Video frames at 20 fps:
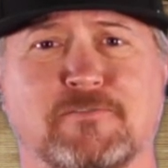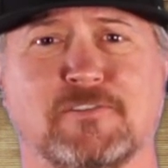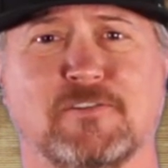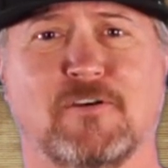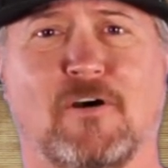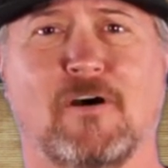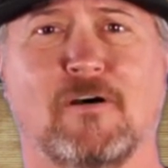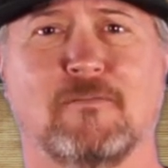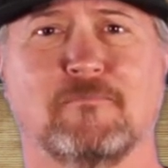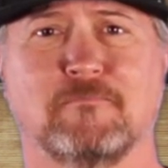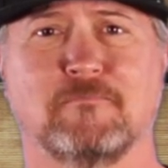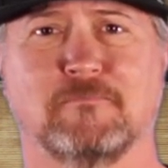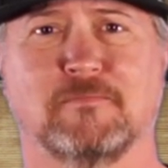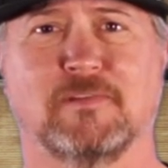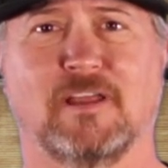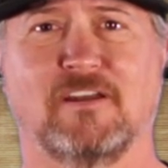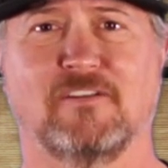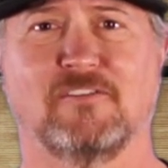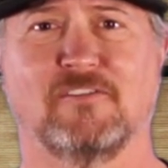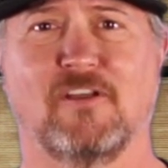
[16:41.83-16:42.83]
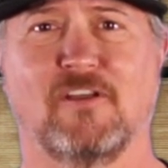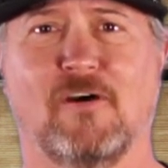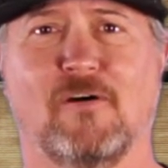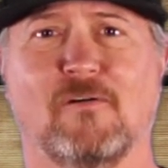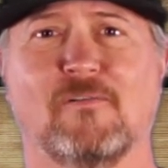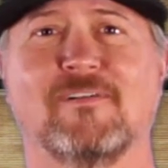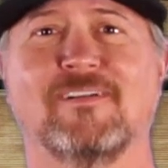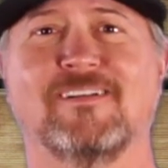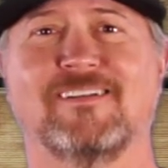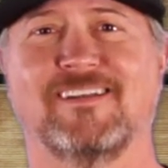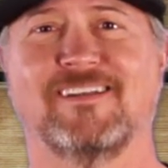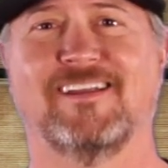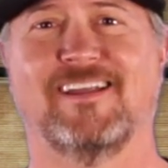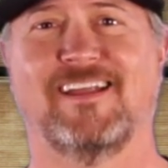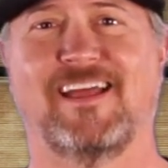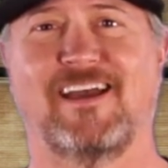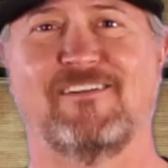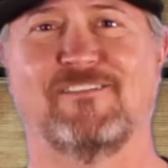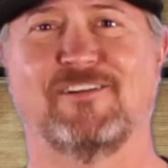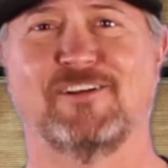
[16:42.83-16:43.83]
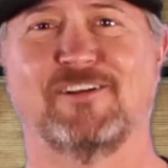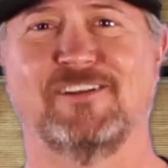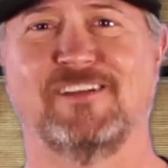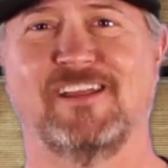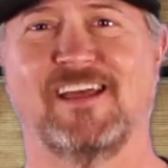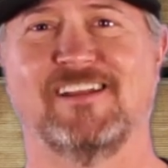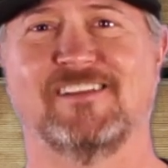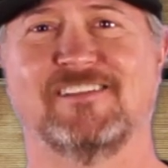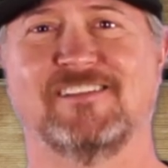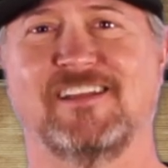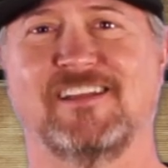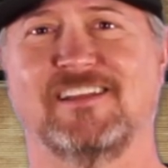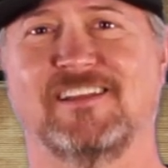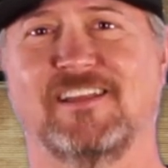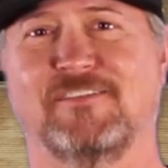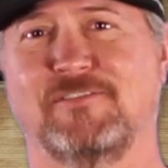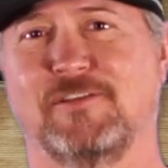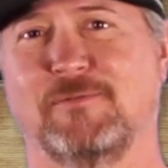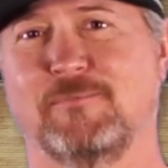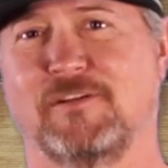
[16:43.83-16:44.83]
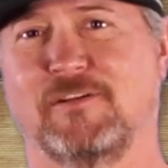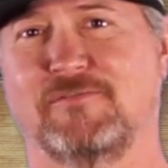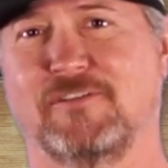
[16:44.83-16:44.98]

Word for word: us a call. Let us know. Have a good day and stay lifted, my